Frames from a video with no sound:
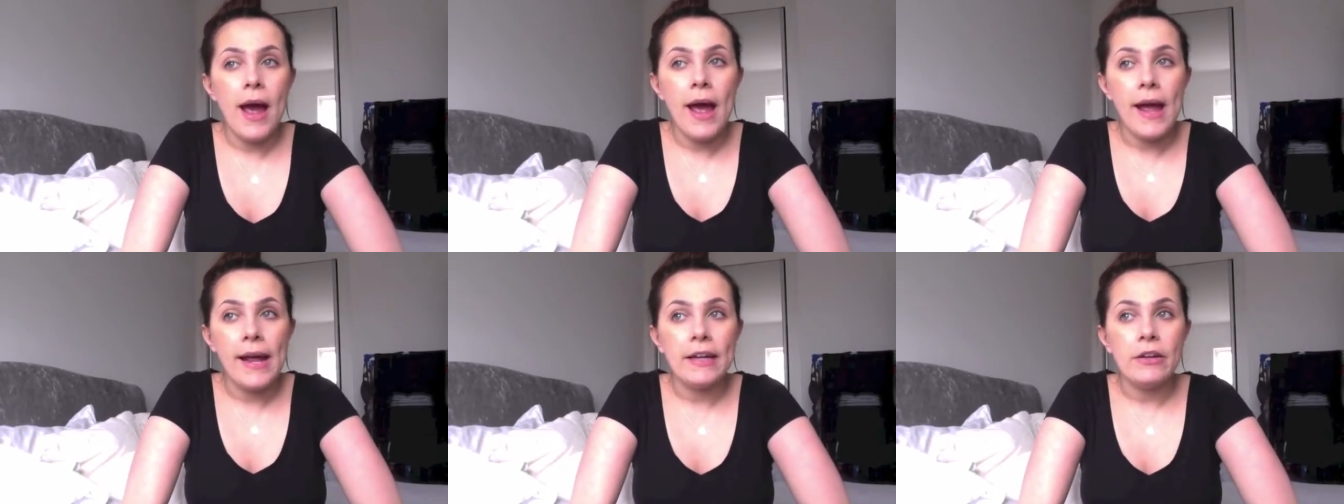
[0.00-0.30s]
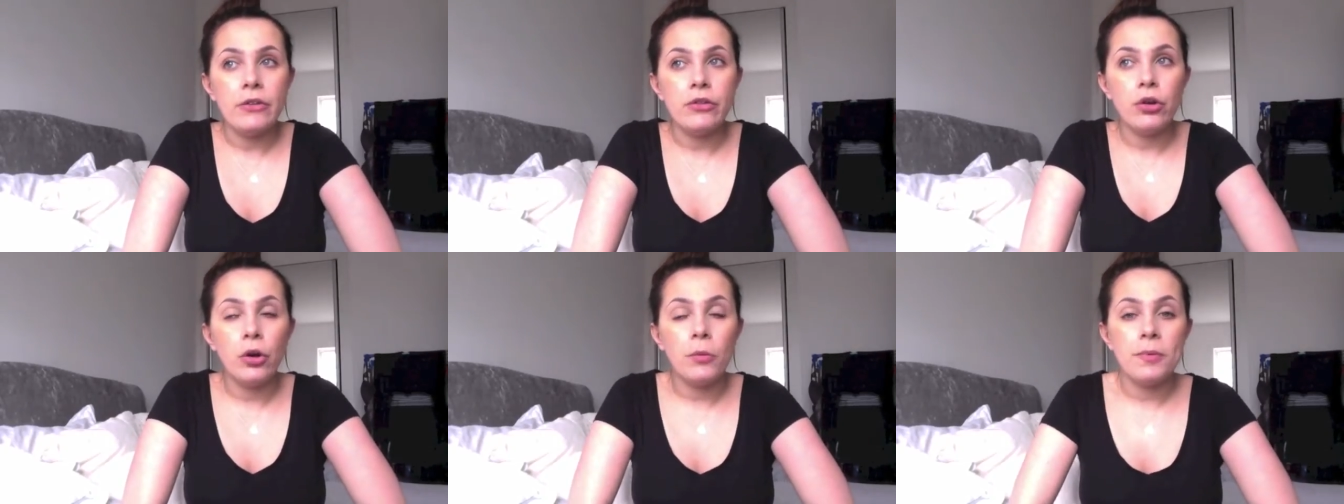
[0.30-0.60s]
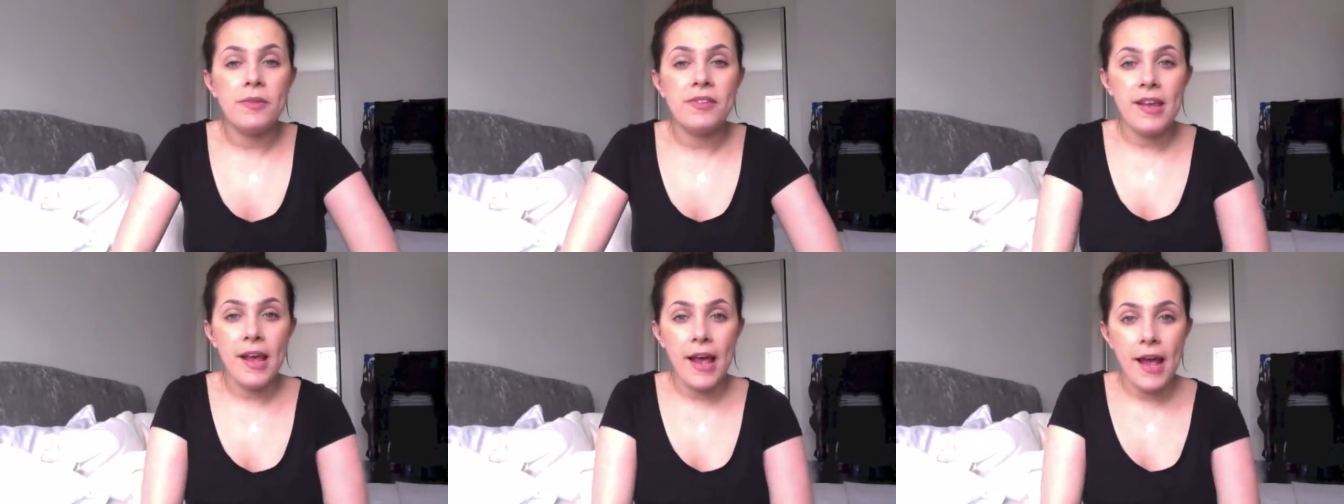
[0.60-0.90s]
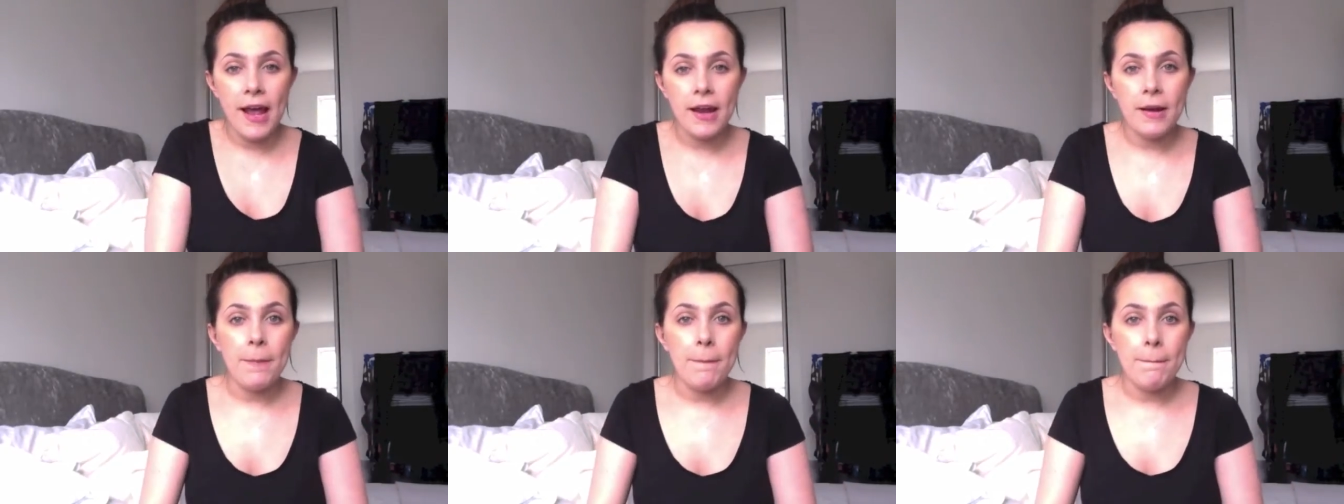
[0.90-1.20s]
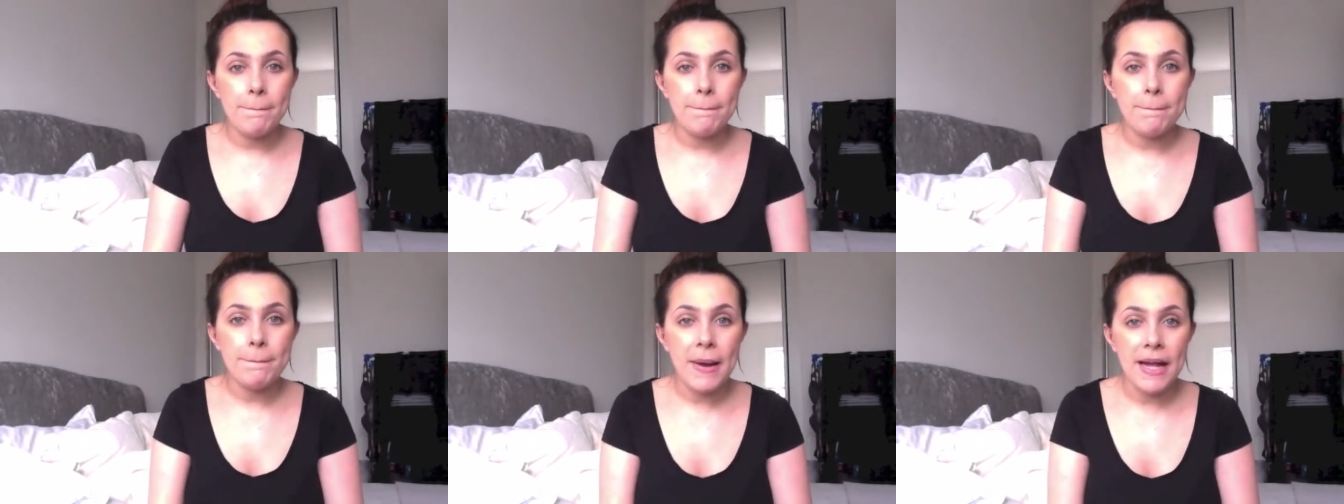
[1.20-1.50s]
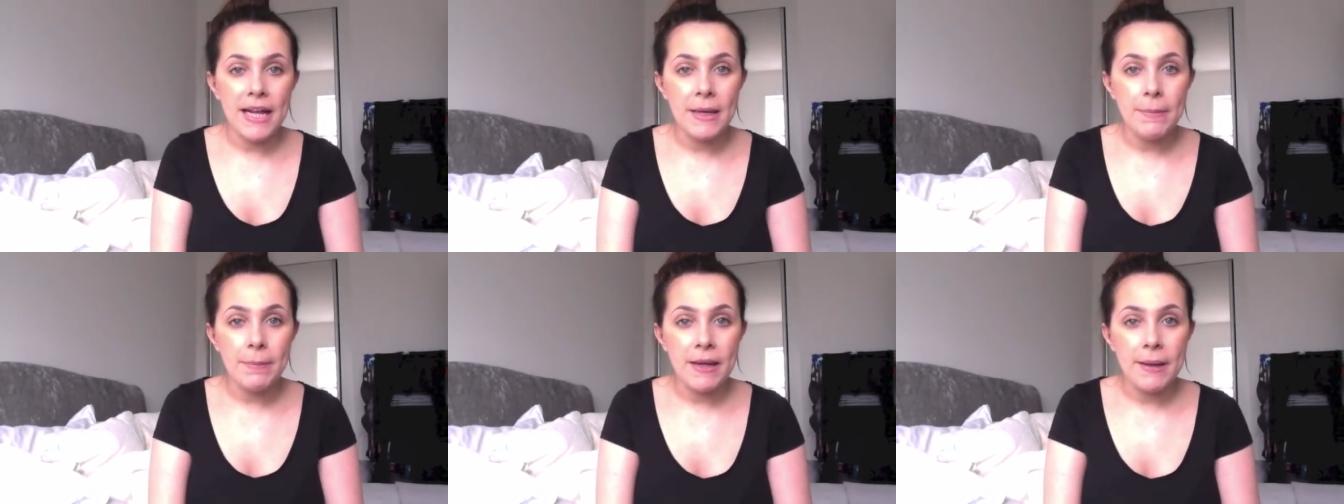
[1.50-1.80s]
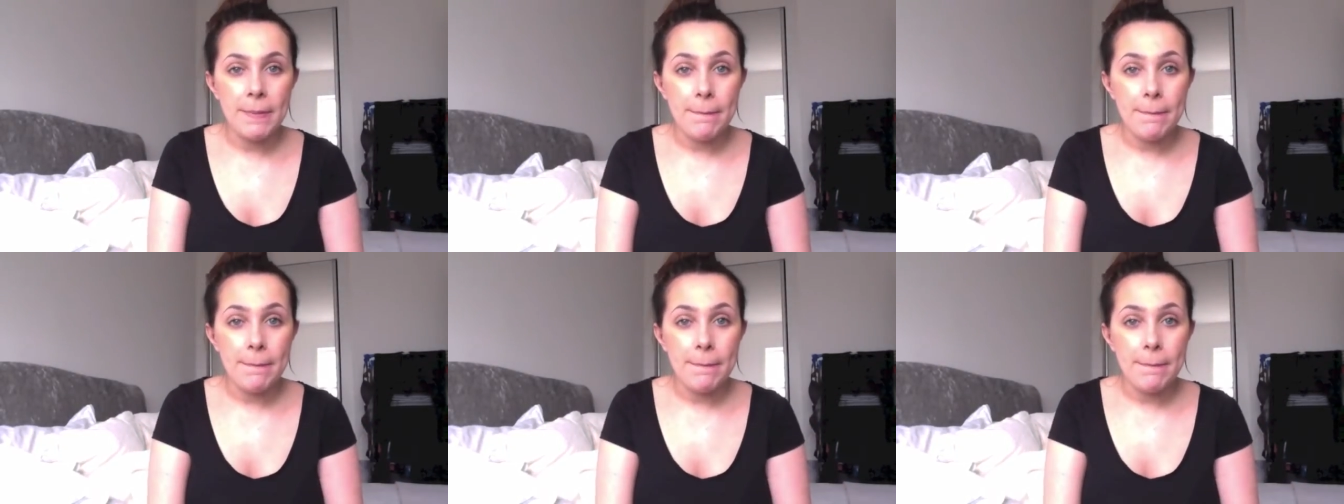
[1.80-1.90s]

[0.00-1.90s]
a top 10 baby